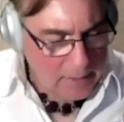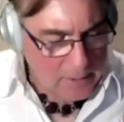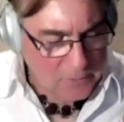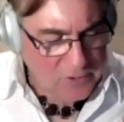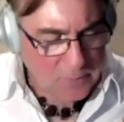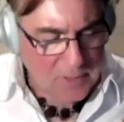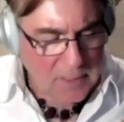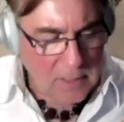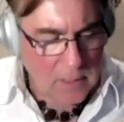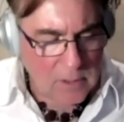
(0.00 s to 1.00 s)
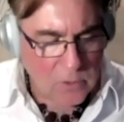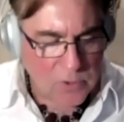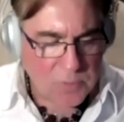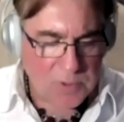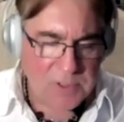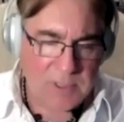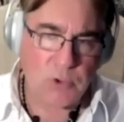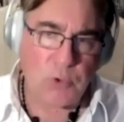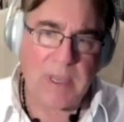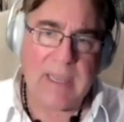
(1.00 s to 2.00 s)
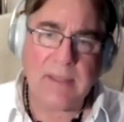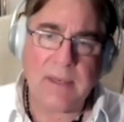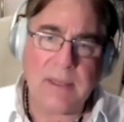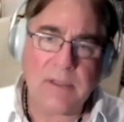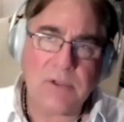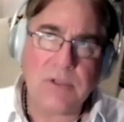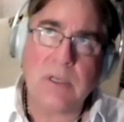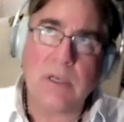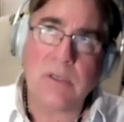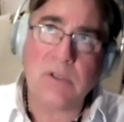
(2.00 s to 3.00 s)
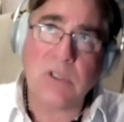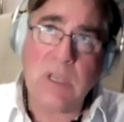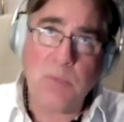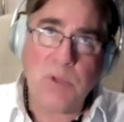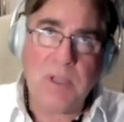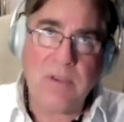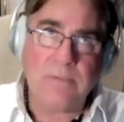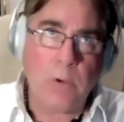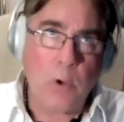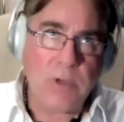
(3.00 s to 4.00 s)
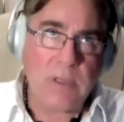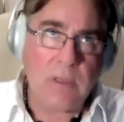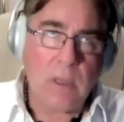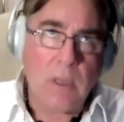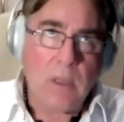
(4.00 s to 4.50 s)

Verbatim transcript: You know, some of the US presidential candidates seem to be flirting